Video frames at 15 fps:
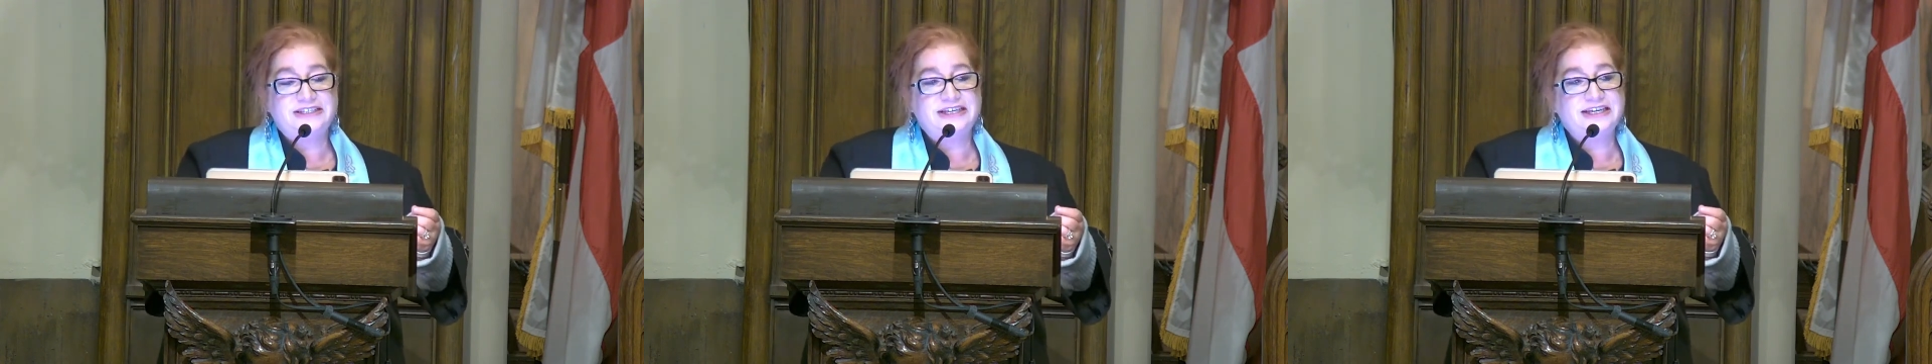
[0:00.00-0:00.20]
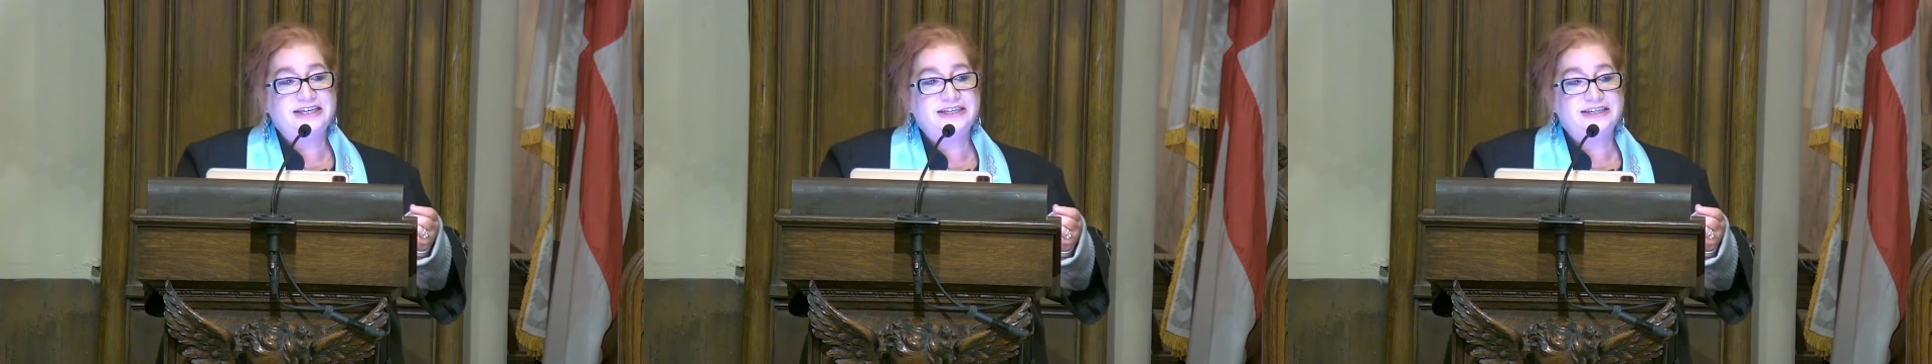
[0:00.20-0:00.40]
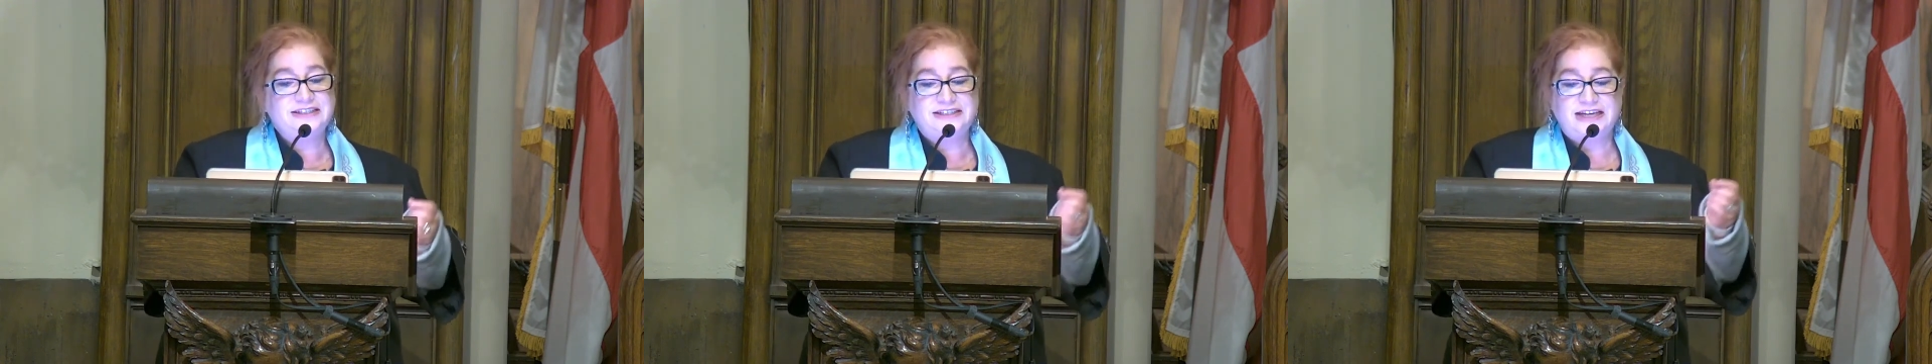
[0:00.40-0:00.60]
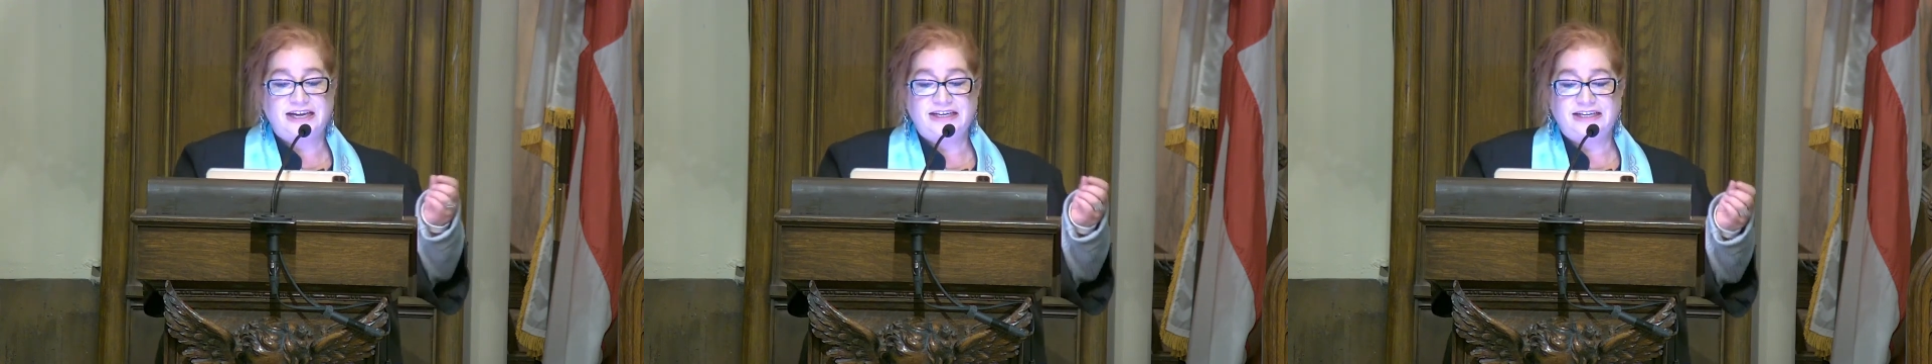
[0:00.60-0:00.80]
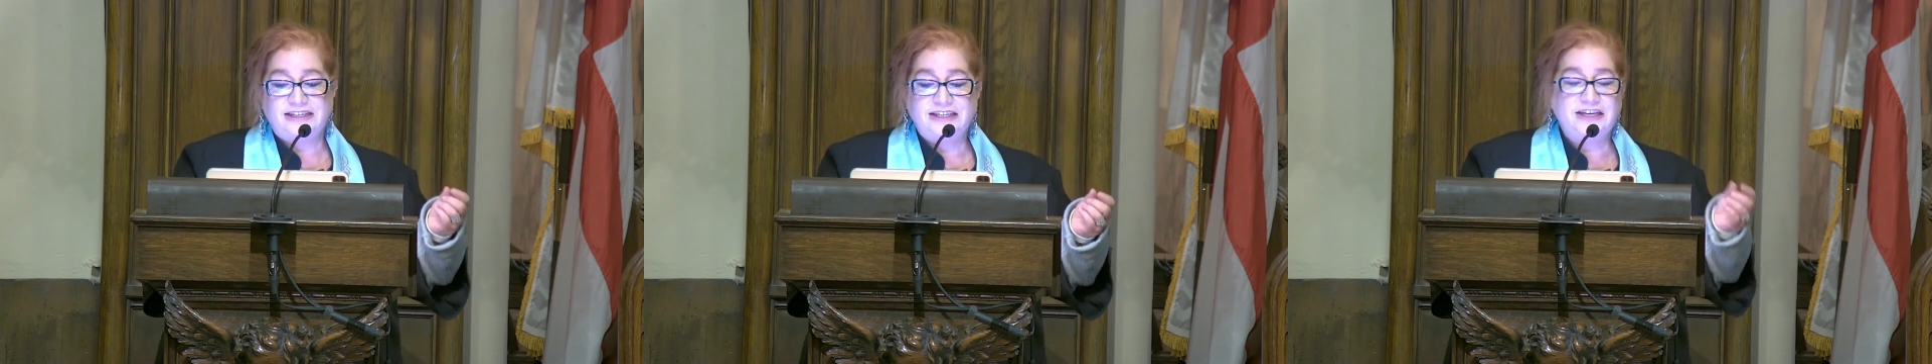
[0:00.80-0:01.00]
thing,
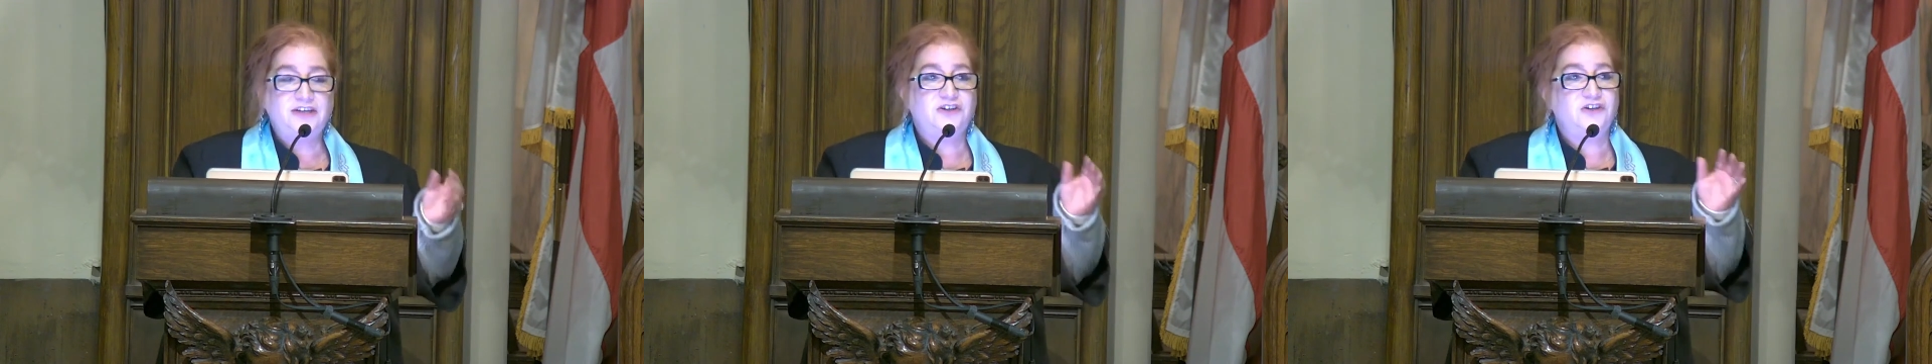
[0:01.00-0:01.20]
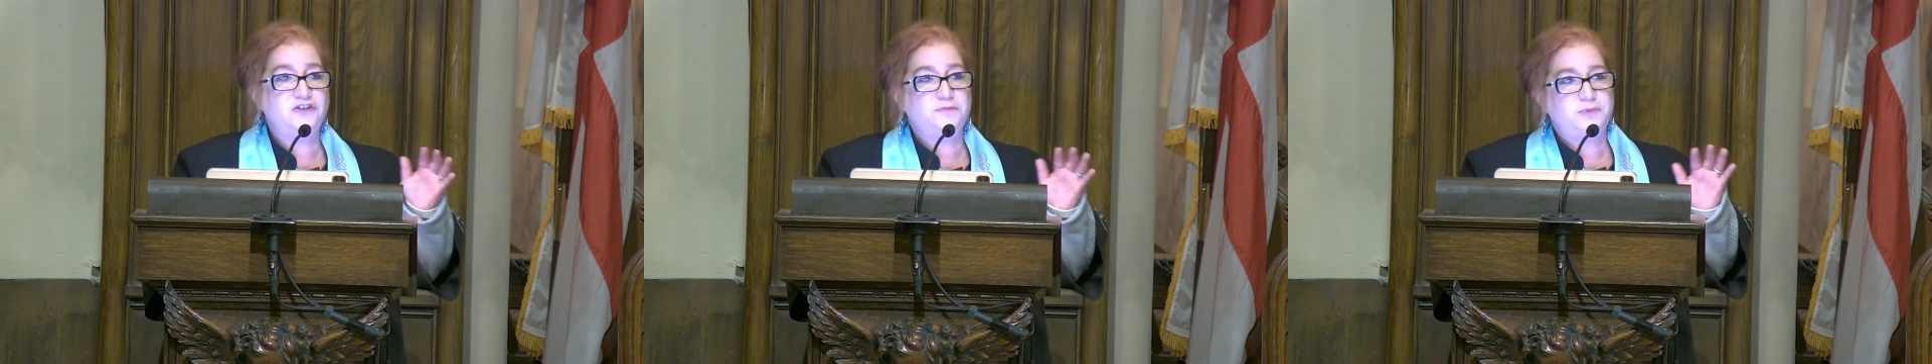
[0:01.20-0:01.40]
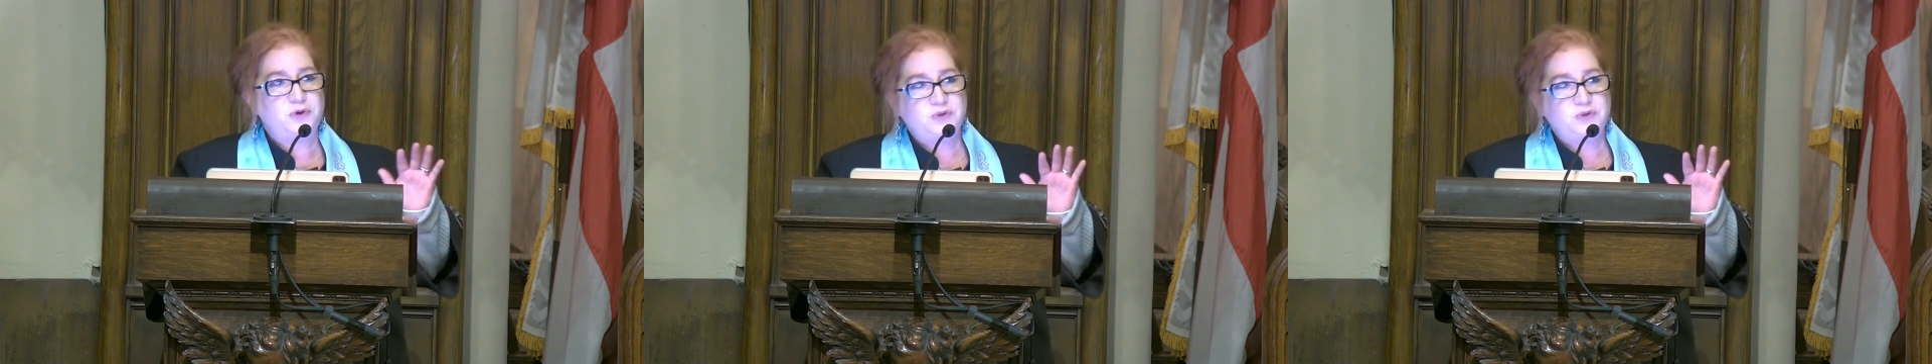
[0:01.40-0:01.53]
signing letters,